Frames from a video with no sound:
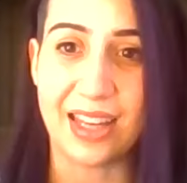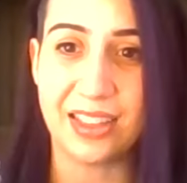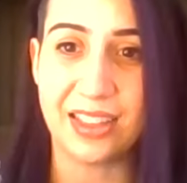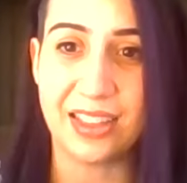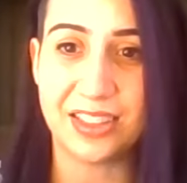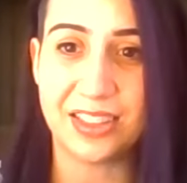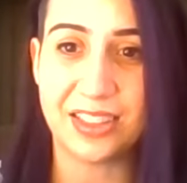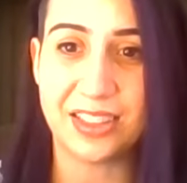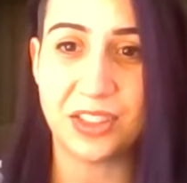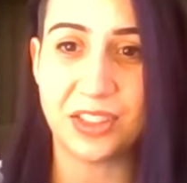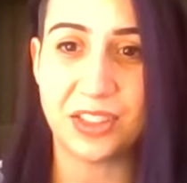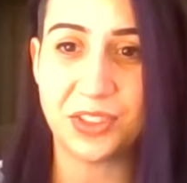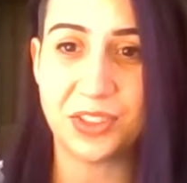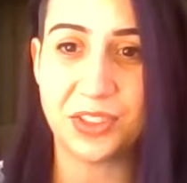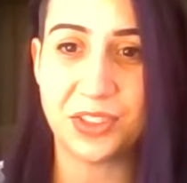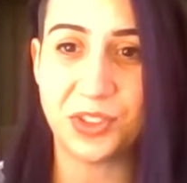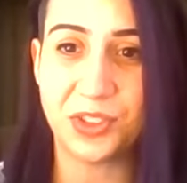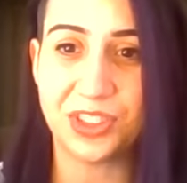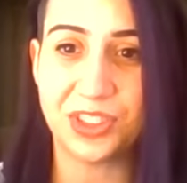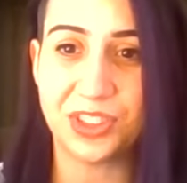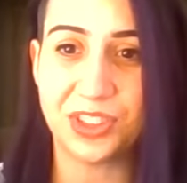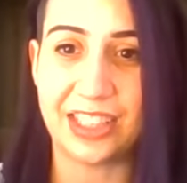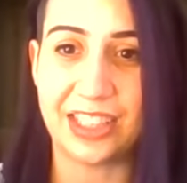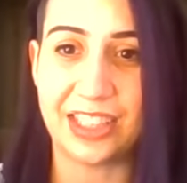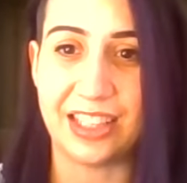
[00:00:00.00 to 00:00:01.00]
it's also
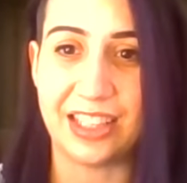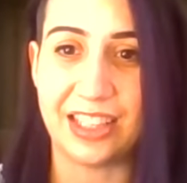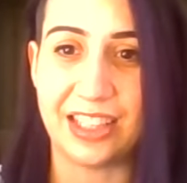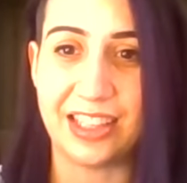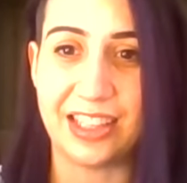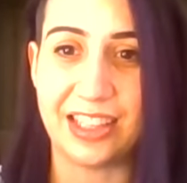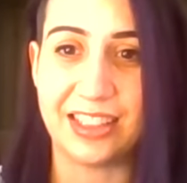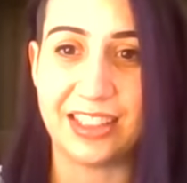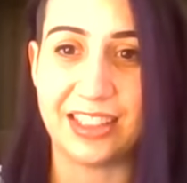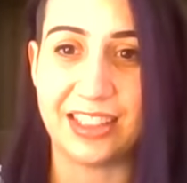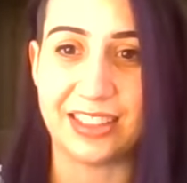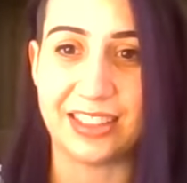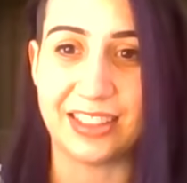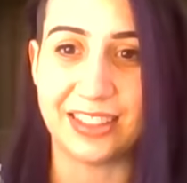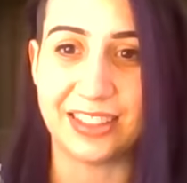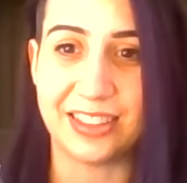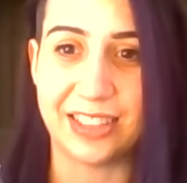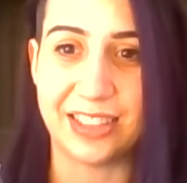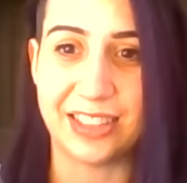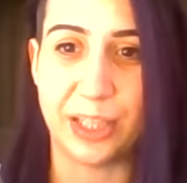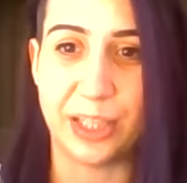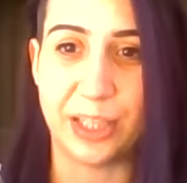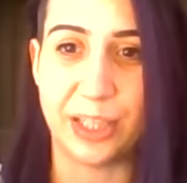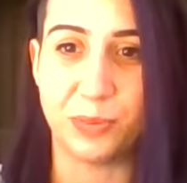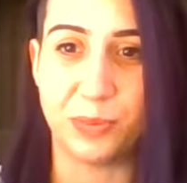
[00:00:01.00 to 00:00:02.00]
just taking that
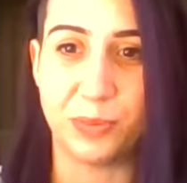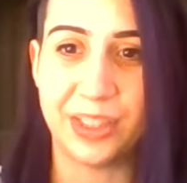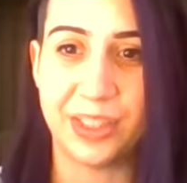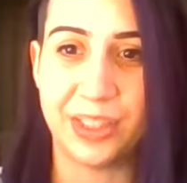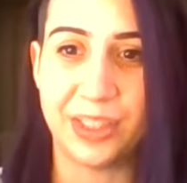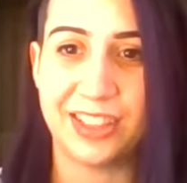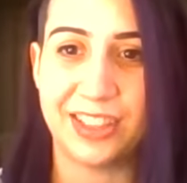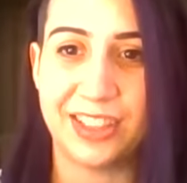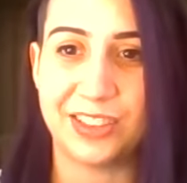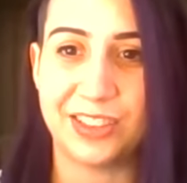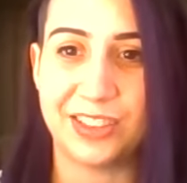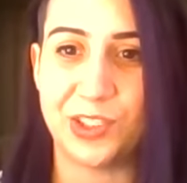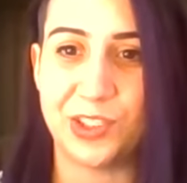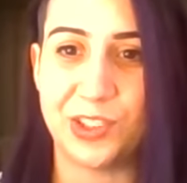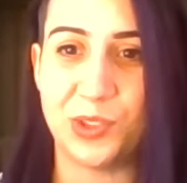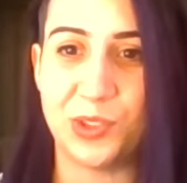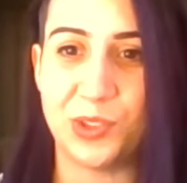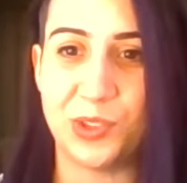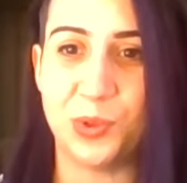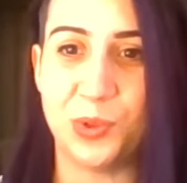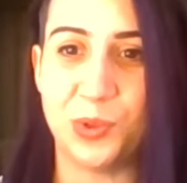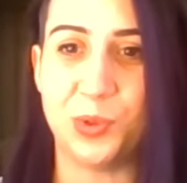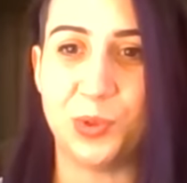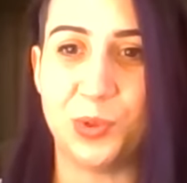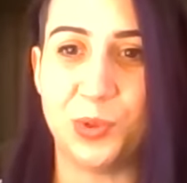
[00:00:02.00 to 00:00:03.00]
step
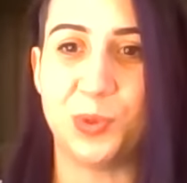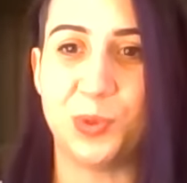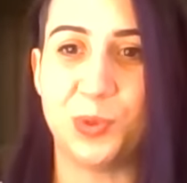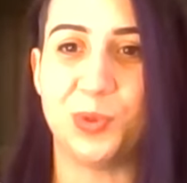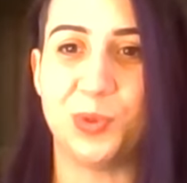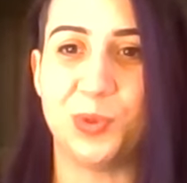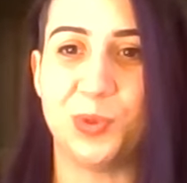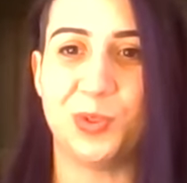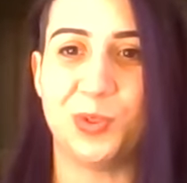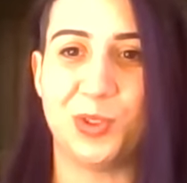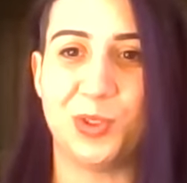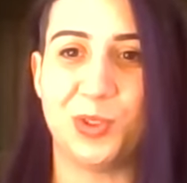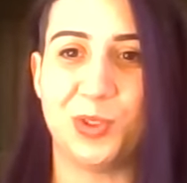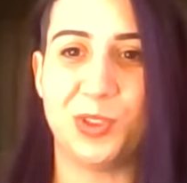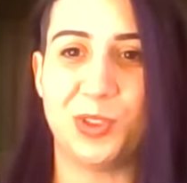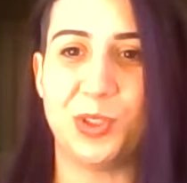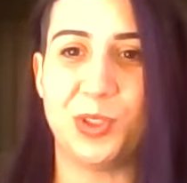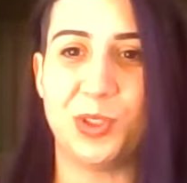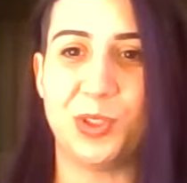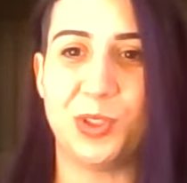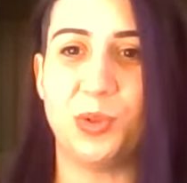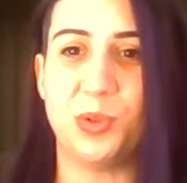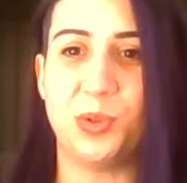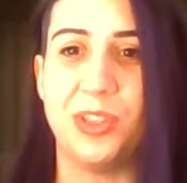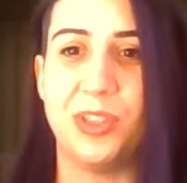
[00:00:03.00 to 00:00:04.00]
to
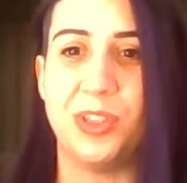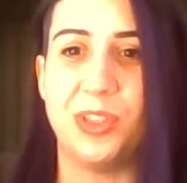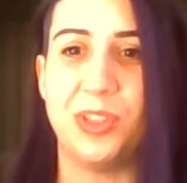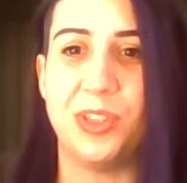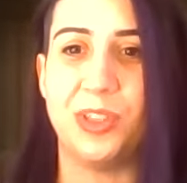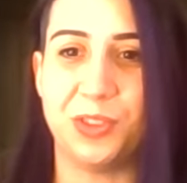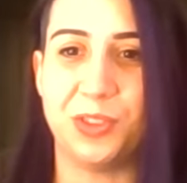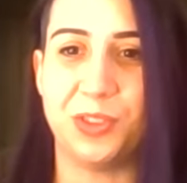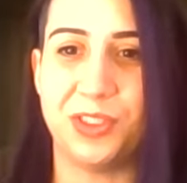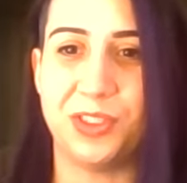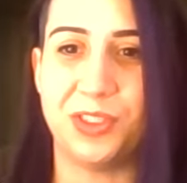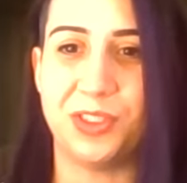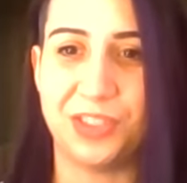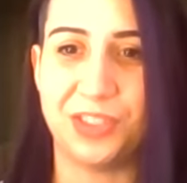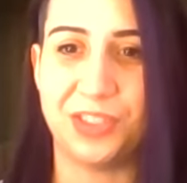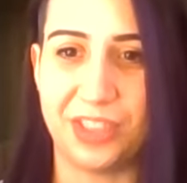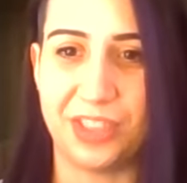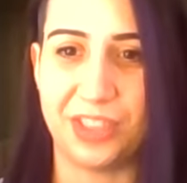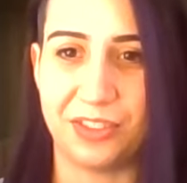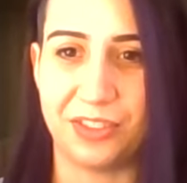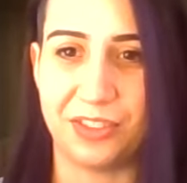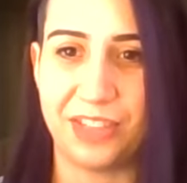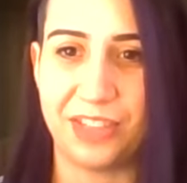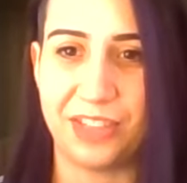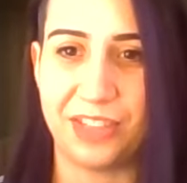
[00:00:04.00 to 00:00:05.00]
include
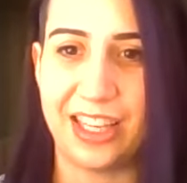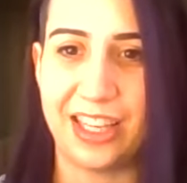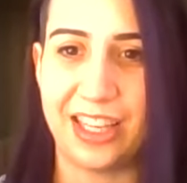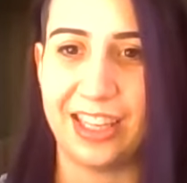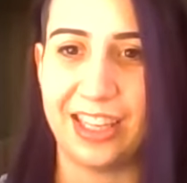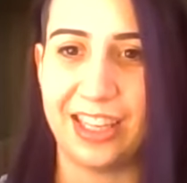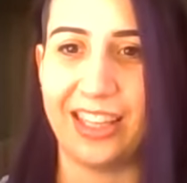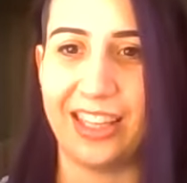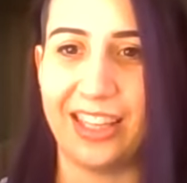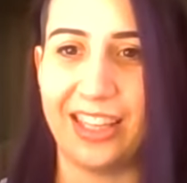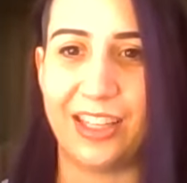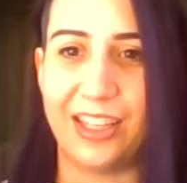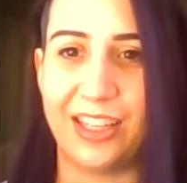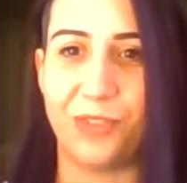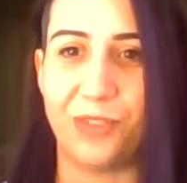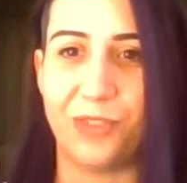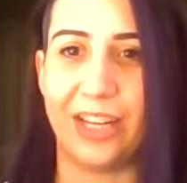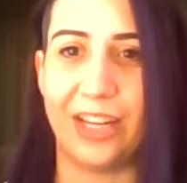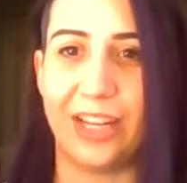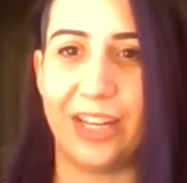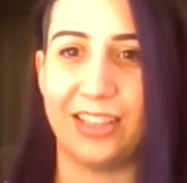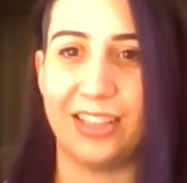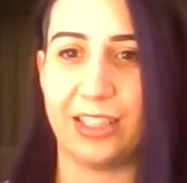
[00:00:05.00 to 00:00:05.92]
yourself in it, right?